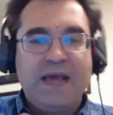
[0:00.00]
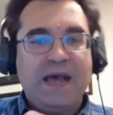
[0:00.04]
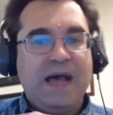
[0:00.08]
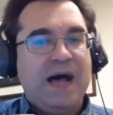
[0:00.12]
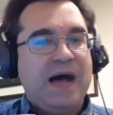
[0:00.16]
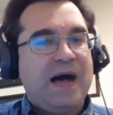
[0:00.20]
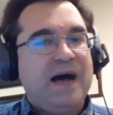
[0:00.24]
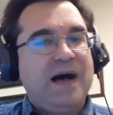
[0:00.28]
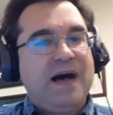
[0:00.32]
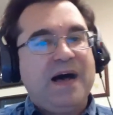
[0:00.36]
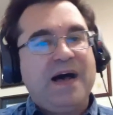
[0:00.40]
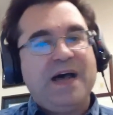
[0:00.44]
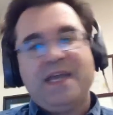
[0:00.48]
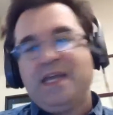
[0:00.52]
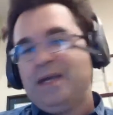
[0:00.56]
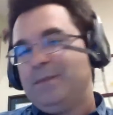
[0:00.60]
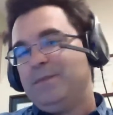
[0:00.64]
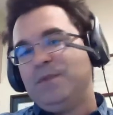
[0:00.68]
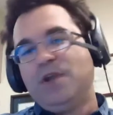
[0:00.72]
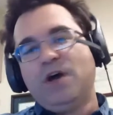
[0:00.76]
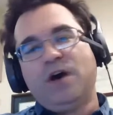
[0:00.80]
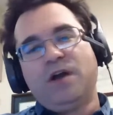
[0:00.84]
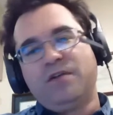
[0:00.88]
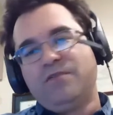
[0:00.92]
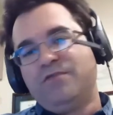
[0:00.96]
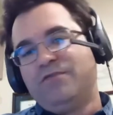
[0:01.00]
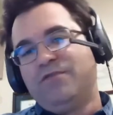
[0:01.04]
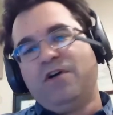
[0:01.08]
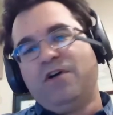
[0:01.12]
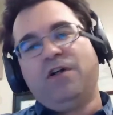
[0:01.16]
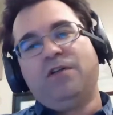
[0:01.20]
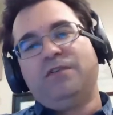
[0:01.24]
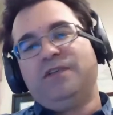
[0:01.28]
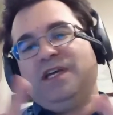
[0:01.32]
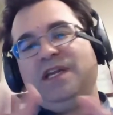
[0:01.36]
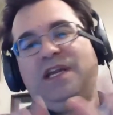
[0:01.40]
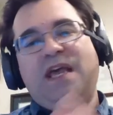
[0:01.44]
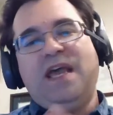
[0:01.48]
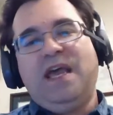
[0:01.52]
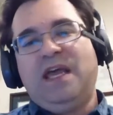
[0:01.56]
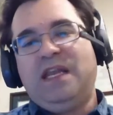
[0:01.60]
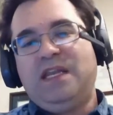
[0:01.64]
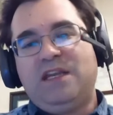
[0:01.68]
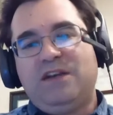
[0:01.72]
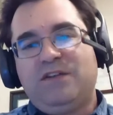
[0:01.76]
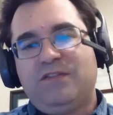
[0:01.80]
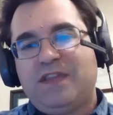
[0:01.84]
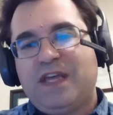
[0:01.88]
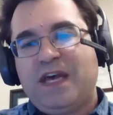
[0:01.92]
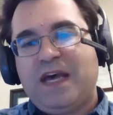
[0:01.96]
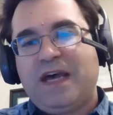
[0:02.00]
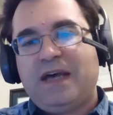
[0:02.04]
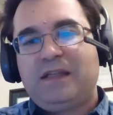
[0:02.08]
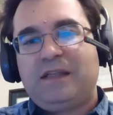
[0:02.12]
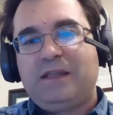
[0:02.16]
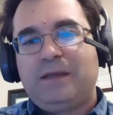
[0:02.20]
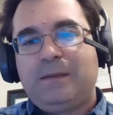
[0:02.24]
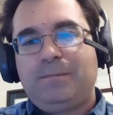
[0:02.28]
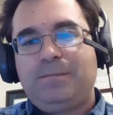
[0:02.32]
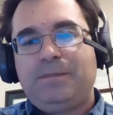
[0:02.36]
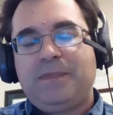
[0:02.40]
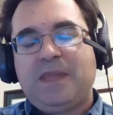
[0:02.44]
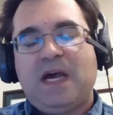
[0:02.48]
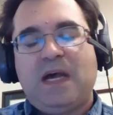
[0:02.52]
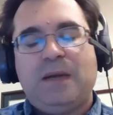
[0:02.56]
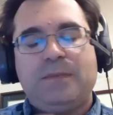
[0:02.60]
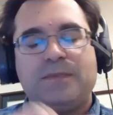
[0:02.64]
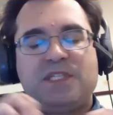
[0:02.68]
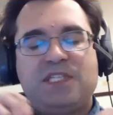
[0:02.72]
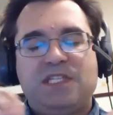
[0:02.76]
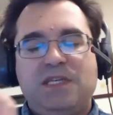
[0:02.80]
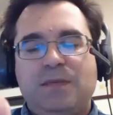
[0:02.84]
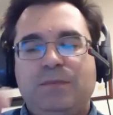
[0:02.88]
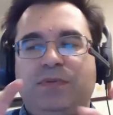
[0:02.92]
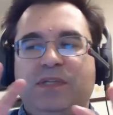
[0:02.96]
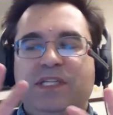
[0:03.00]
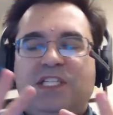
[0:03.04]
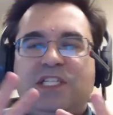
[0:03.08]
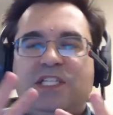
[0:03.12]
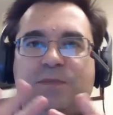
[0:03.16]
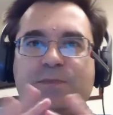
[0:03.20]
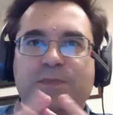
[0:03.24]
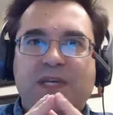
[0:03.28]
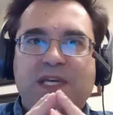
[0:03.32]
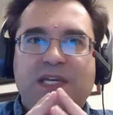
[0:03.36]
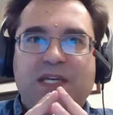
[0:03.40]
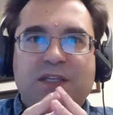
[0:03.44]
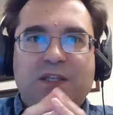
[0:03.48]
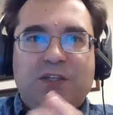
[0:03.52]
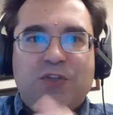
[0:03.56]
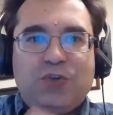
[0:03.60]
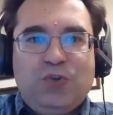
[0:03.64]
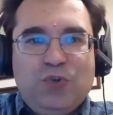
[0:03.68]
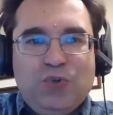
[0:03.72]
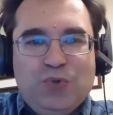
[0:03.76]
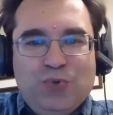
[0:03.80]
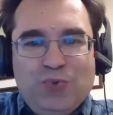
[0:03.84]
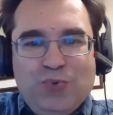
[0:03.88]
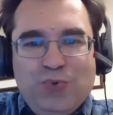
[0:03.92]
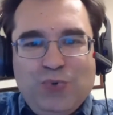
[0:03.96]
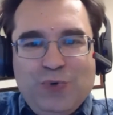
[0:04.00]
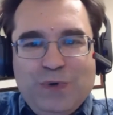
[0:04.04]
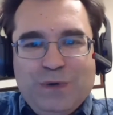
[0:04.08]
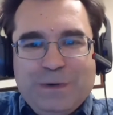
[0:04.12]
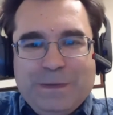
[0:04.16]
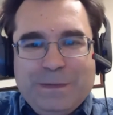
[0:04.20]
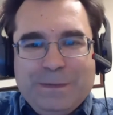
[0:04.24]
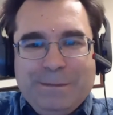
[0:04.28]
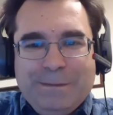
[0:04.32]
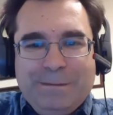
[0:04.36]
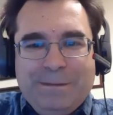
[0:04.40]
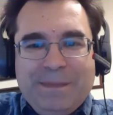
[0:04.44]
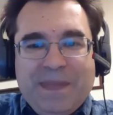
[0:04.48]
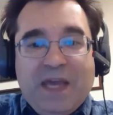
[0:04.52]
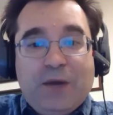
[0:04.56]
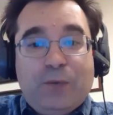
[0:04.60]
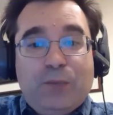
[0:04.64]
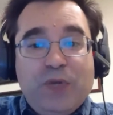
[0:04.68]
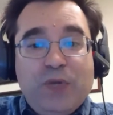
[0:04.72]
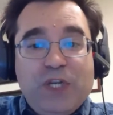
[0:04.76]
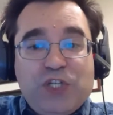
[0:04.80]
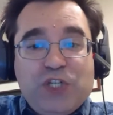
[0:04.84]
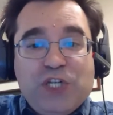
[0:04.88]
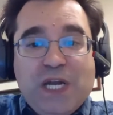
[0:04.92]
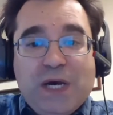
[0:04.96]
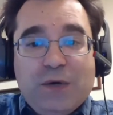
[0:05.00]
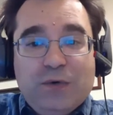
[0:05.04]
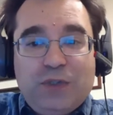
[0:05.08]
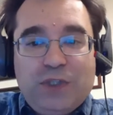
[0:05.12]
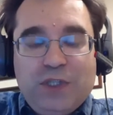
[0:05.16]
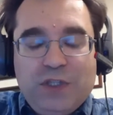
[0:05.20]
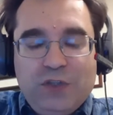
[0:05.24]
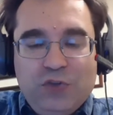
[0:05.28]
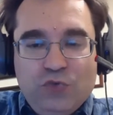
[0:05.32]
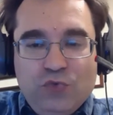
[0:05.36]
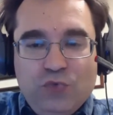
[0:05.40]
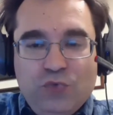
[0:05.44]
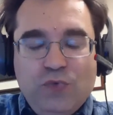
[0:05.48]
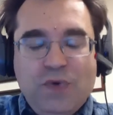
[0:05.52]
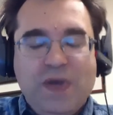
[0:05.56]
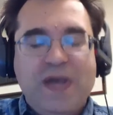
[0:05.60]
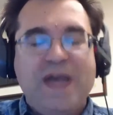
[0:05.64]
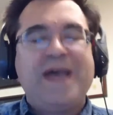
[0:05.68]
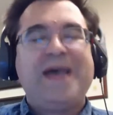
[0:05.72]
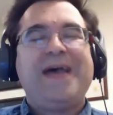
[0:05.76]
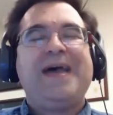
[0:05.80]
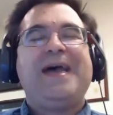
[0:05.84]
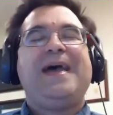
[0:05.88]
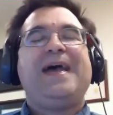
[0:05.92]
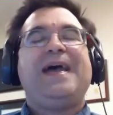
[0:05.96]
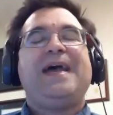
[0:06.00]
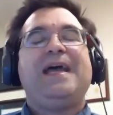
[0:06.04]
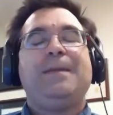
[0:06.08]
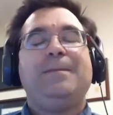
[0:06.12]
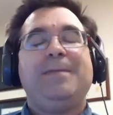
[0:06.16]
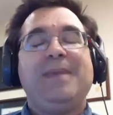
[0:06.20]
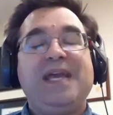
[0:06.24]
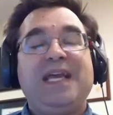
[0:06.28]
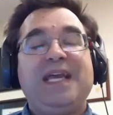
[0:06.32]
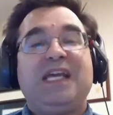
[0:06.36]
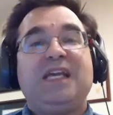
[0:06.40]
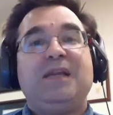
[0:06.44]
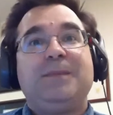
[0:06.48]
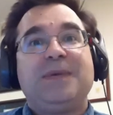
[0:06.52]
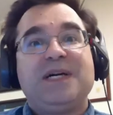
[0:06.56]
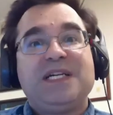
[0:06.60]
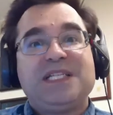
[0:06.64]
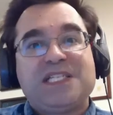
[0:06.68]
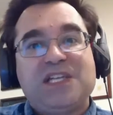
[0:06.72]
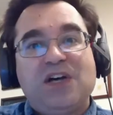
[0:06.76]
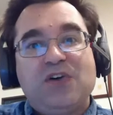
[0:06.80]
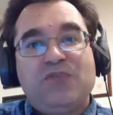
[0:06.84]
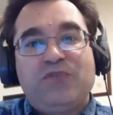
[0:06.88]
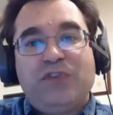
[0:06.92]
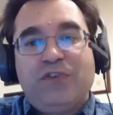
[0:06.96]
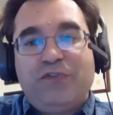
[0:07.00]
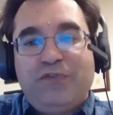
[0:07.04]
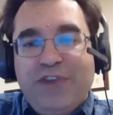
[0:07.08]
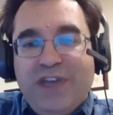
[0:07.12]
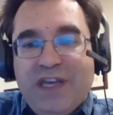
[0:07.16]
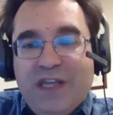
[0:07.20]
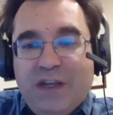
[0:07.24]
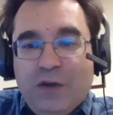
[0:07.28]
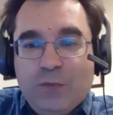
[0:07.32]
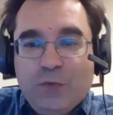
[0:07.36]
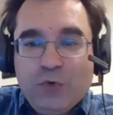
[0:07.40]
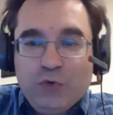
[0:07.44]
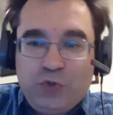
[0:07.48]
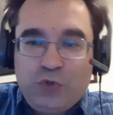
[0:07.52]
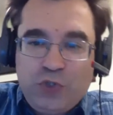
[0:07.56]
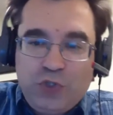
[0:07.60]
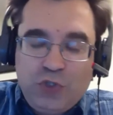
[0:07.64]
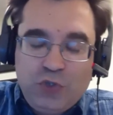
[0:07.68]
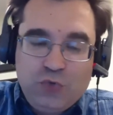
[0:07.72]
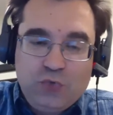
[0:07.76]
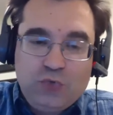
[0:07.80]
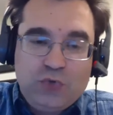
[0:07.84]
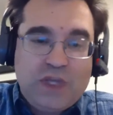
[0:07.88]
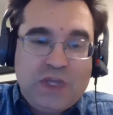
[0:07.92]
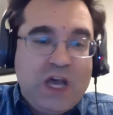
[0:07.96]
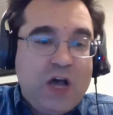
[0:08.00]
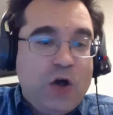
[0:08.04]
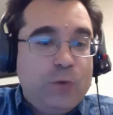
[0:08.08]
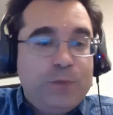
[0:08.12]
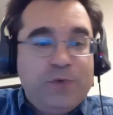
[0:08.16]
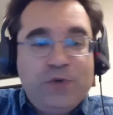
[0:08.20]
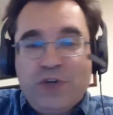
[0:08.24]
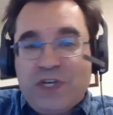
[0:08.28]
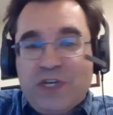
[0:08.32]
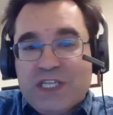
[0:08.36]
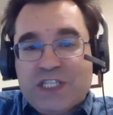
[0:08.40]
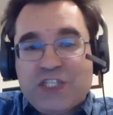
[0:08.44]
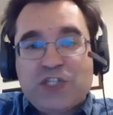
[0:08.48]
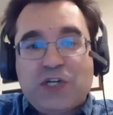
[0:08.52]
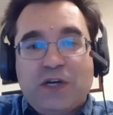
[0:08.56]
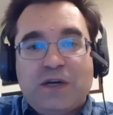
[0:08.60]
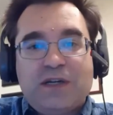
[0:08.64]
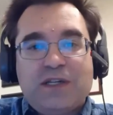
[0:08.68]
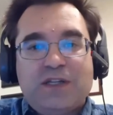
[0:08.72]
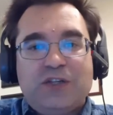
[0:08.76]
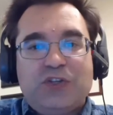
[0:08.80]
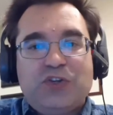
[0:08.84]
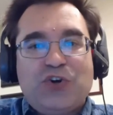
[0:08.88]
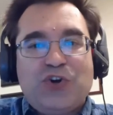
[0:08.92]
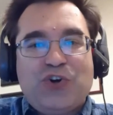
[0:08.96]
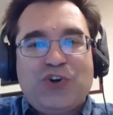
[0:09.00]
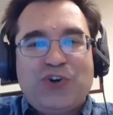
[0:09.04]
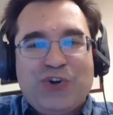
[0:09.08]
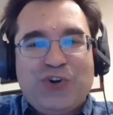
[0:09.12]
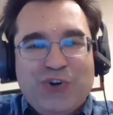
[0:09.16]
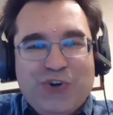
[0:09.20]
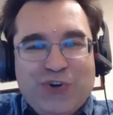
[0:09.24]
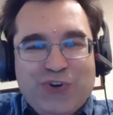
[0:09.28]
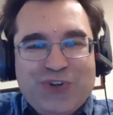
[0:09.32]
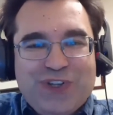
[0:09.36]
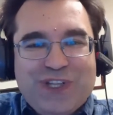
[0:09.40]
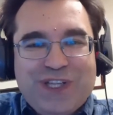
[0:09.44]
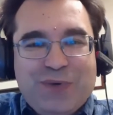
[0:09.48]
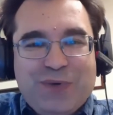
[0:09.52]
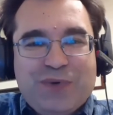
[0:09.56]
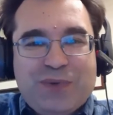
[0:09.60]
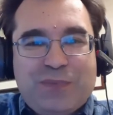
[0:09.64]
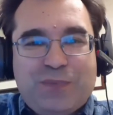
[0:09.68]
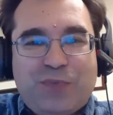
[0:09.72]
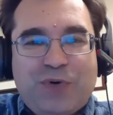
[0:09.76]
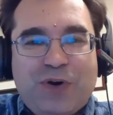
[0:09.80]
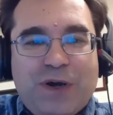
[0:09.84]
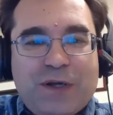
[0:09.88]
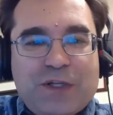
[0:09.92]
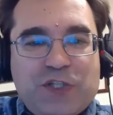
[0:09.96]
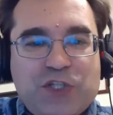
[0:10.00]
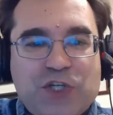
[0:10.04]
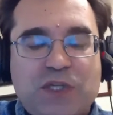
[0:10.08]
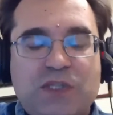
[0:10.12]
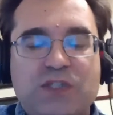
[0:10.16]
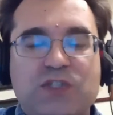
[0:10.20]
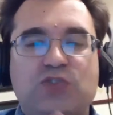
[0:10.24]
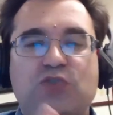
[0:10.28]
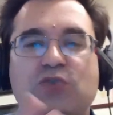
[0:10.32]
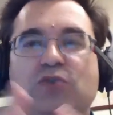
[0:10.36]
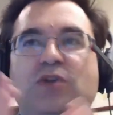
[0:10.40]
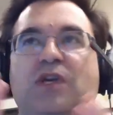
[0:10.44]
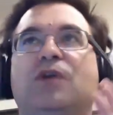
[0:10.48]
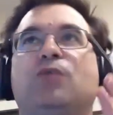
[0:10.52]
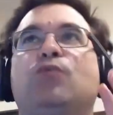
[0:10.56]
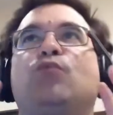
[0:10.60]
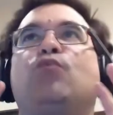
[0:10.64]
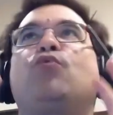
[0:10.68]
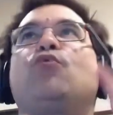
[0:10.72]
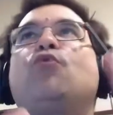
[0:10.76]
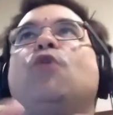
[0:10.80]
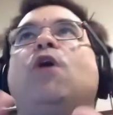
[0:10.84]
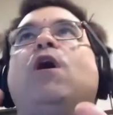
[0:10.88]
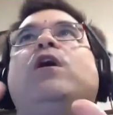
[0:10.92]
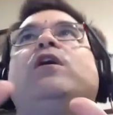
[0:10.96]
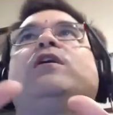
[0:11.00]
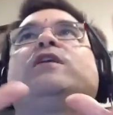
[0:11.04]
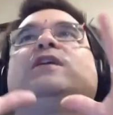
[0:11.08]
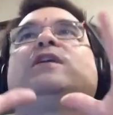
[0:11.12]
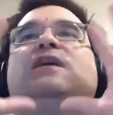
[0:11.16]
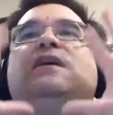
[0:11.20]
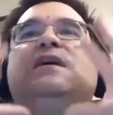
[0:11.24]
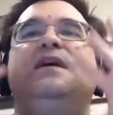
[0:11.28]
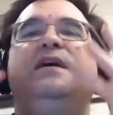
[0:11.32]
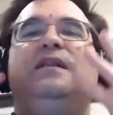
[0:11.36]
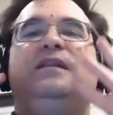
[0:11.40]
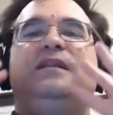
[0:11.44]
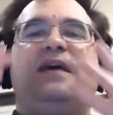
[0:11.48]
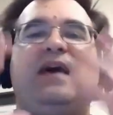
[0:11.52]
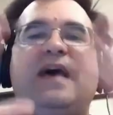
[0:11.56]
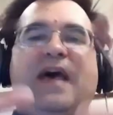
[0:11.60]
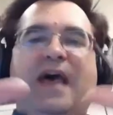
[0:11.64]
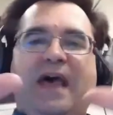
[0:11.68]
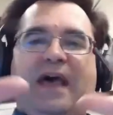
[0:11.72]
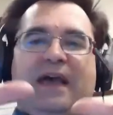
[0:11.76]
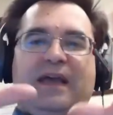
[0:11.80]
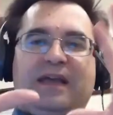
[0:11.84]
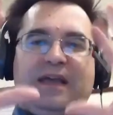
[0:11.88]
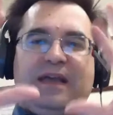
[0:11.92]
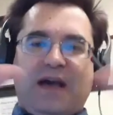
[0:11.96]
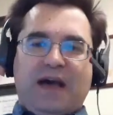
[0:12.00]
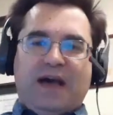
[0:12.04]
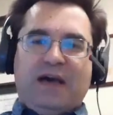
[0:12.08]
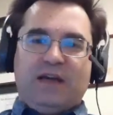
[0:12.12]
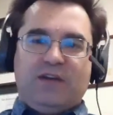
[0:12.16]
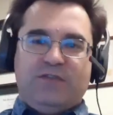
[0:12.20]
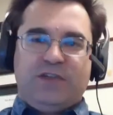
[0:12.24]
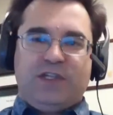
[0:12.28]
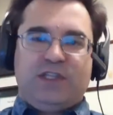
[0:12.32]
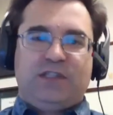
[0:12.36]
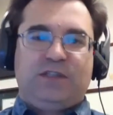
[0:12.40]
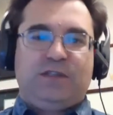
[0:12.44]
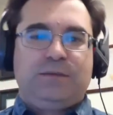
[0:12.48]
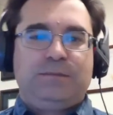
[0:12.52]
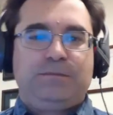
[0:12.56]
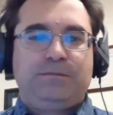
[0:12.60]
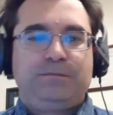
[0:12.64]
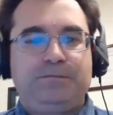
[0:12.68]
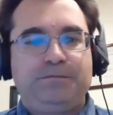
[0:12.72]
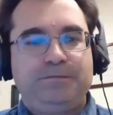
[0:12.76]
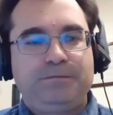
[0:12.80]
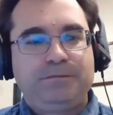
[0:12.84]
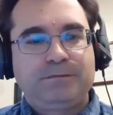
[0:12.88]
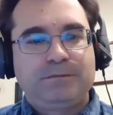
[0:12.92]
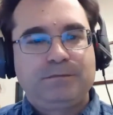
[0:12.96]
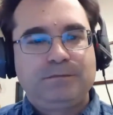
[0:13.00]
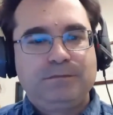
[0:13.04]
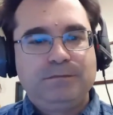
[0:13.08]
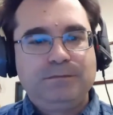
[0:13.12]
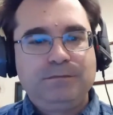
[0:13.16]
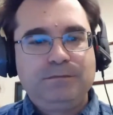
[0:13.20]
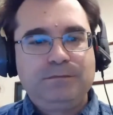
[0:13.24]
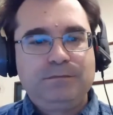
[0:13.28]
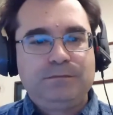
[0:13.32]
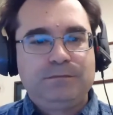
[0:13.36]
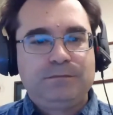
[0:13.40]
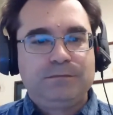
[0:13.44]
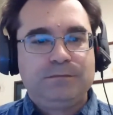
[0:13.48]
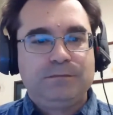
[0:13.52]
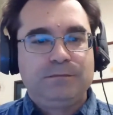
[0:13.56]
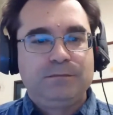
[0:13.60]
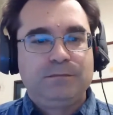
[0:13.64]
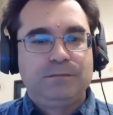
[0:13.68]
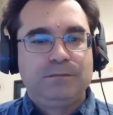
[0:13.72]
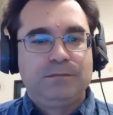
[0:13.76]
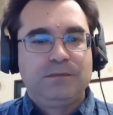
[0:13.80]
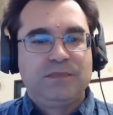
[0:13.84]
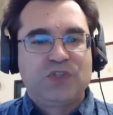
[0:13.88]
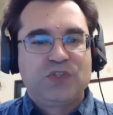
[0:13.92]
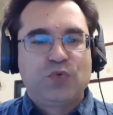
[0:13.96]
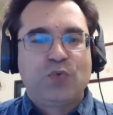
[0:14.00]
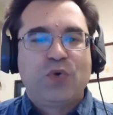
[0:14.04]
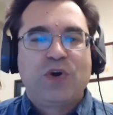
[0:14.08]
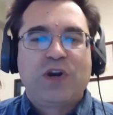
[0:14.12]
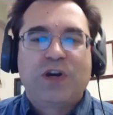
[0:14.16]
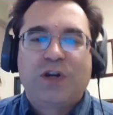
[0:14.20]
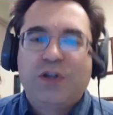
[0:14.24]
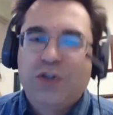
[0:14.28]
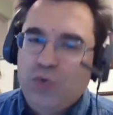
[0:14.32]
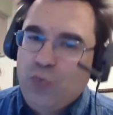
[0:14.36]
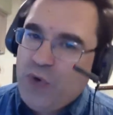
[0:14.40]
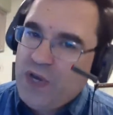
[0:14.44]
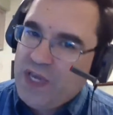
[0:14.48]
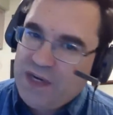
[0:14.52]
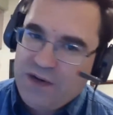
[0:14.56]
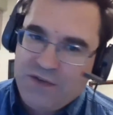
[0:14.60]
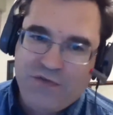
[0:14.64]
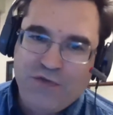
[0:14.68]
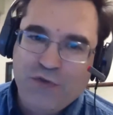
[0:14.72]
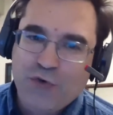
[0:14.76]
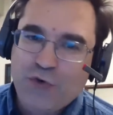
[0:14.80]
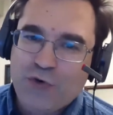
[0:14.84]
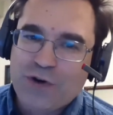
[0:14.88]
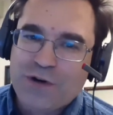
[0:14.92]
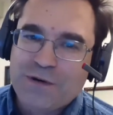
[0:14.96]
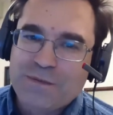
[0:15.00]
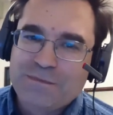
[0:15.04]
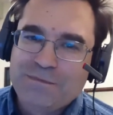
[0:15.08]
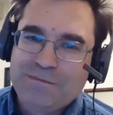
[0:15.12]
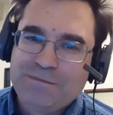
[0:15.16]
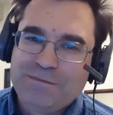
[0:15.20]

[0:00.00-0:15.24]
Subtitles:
I am not involved in any of that. I'm simply speaking to you and reaching out to you and making myself available to you to help you get started early with project so you can rock the heck out of it. So what are you waiting for?